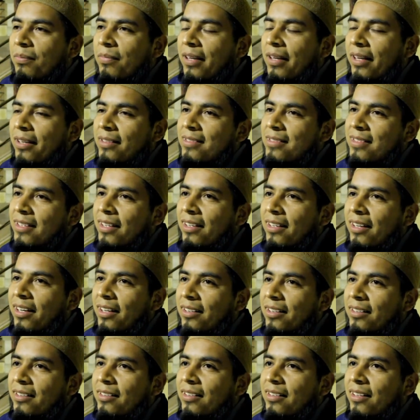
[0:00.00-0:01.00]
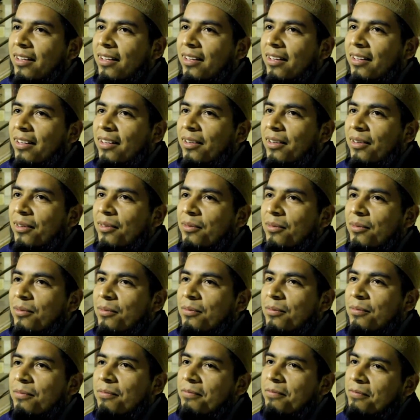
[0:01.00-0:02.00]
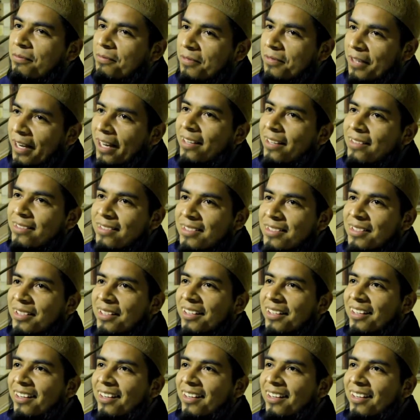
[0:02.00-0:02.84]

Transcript: the friends.